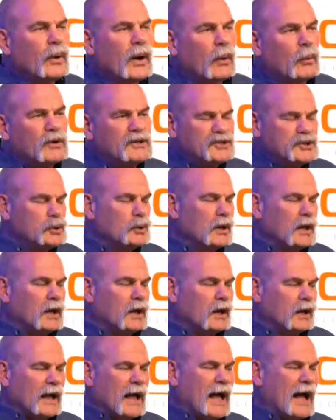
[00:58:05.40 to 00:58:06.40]
do I wish you
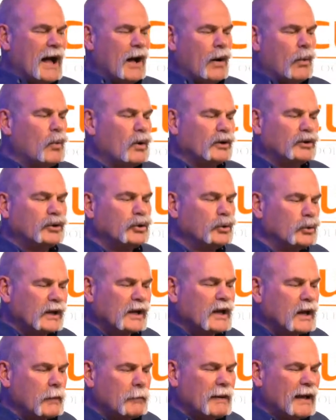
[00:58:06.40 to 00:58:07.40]
luck, I want you to
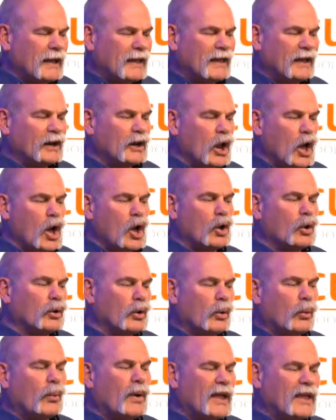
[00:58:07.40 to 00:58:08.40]
come back in on
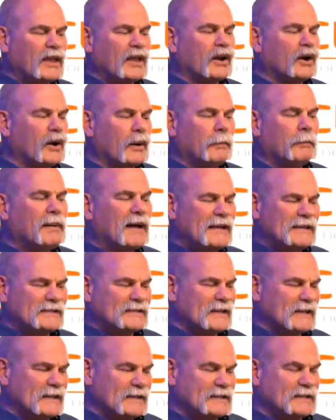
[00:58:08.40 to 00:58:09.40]
a regular
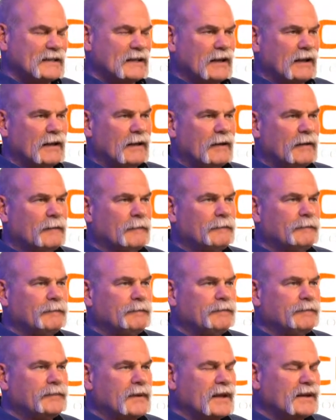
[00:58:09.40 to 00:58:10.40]
basis
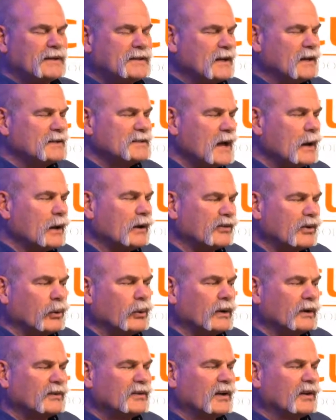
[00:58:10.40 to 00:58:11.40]
and tell us how it's
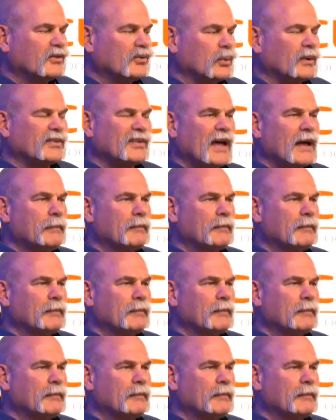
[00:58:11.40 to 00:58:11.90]
going. Tell us what's